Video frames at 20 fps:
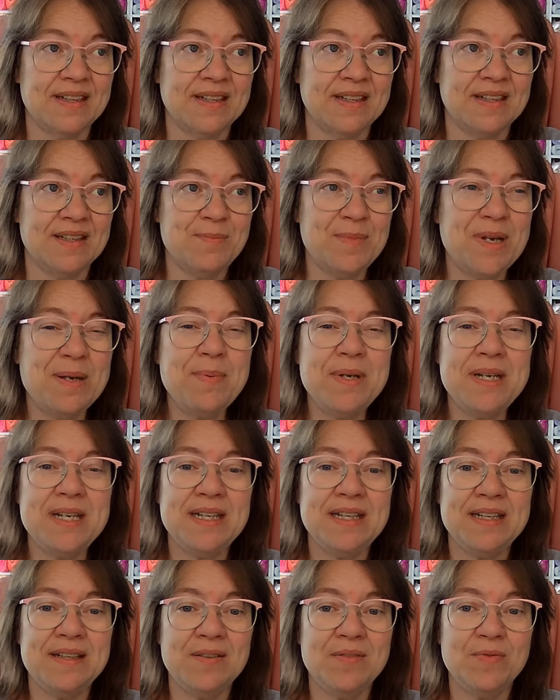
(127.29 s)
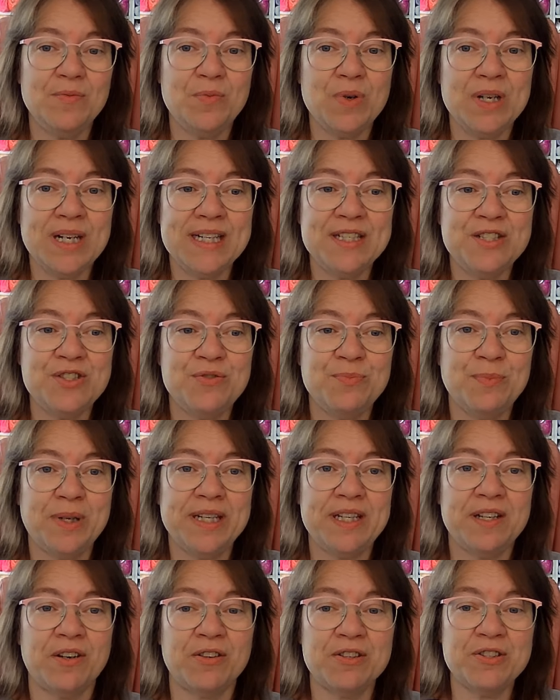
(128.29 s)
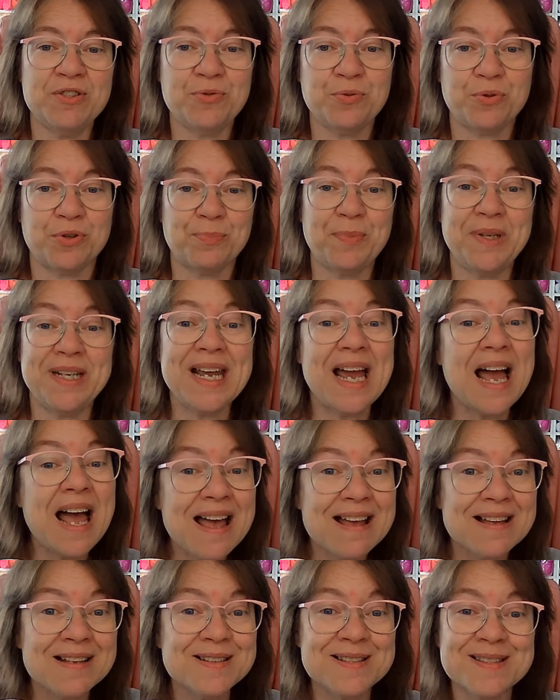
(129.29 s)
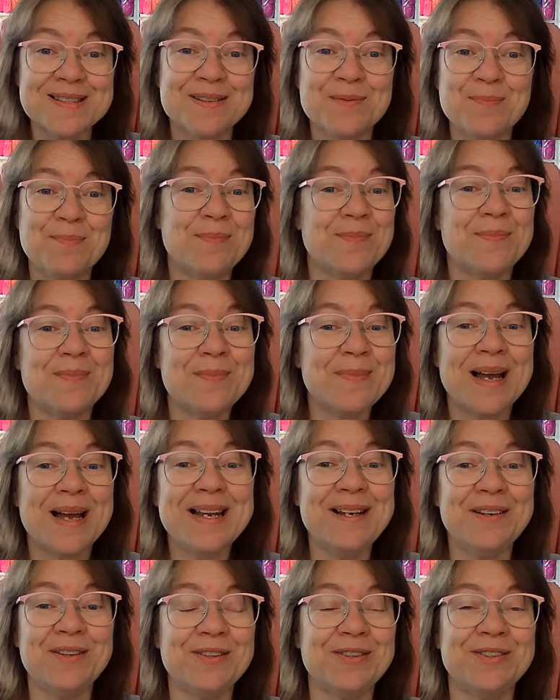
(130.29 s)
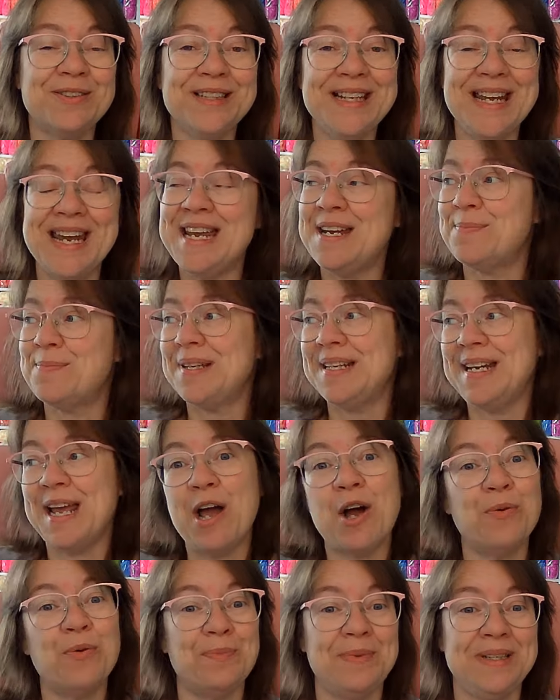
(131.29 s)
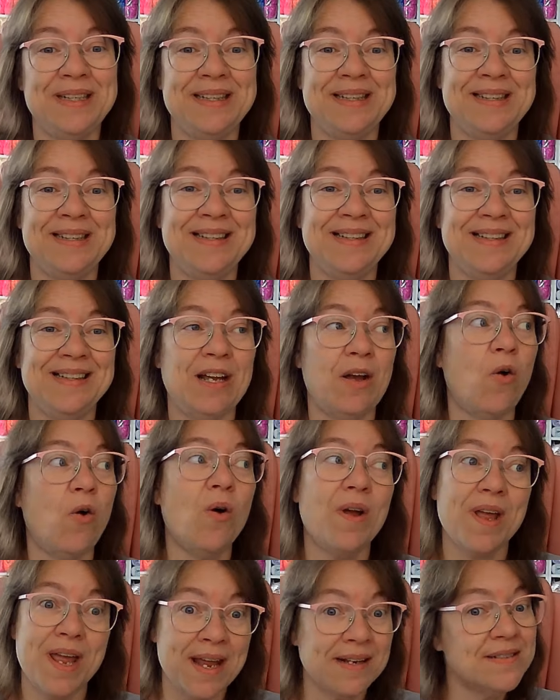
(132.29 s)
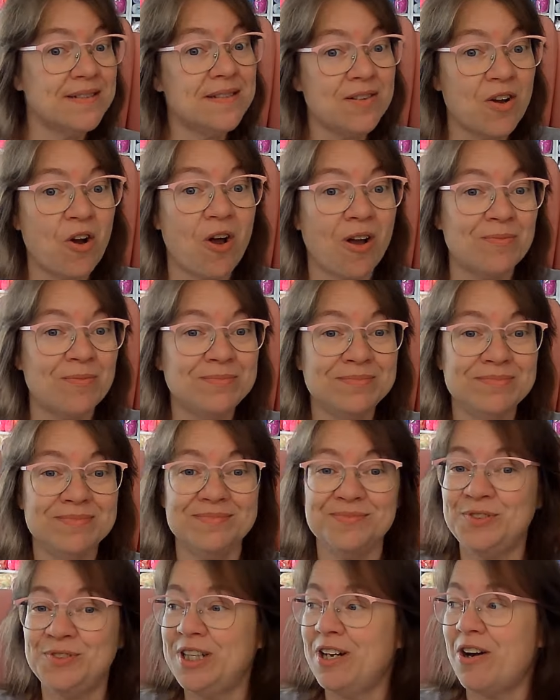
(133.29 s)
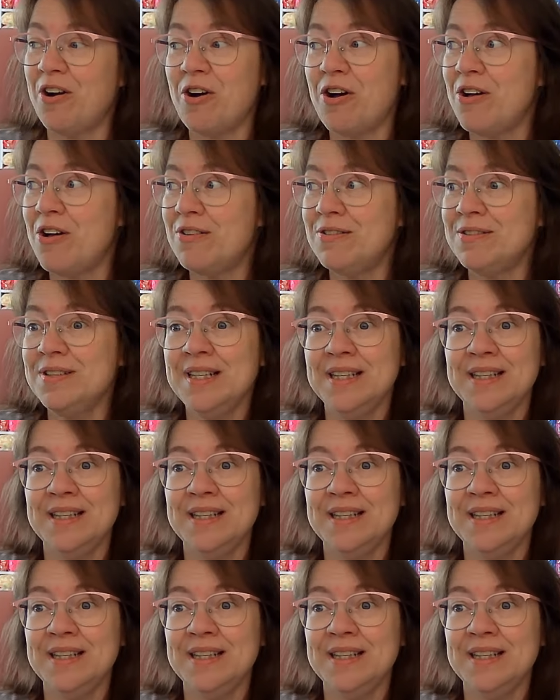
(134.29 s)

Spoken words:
maybe when I do my yarn tour, because my girl came and helped me, and Tom, we all